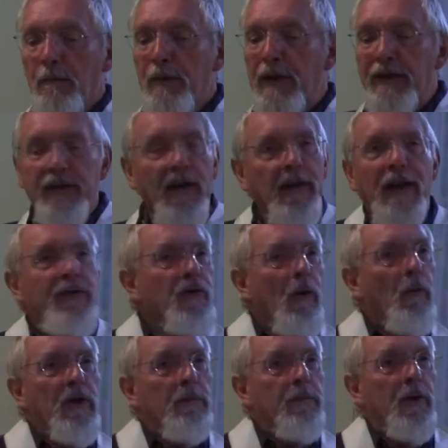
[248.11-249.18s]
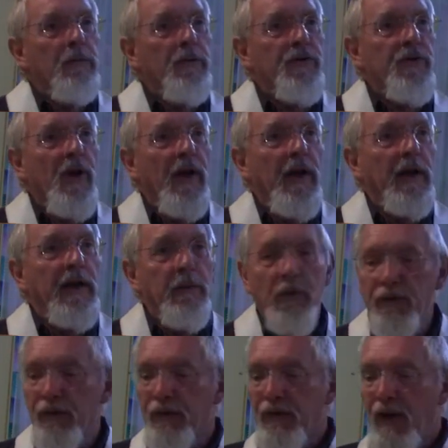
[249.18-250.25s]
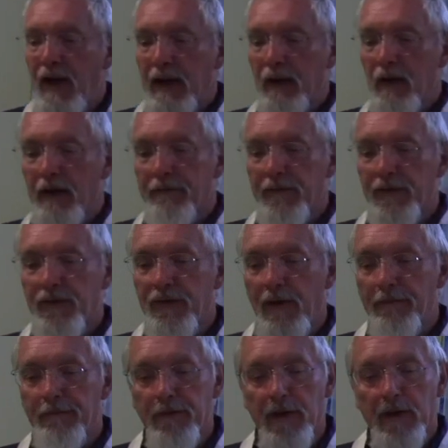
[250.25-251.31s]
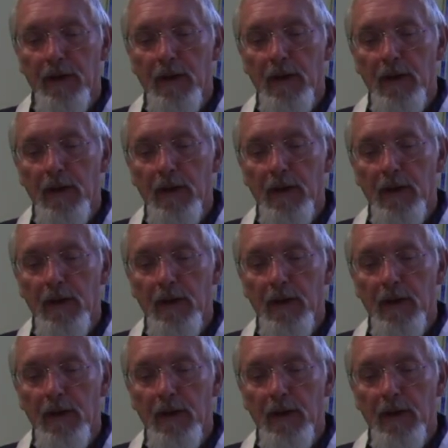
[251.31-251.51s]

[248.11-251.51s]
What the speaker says: but that's not what the Buddha was saying. He wasn't saying life is suffering.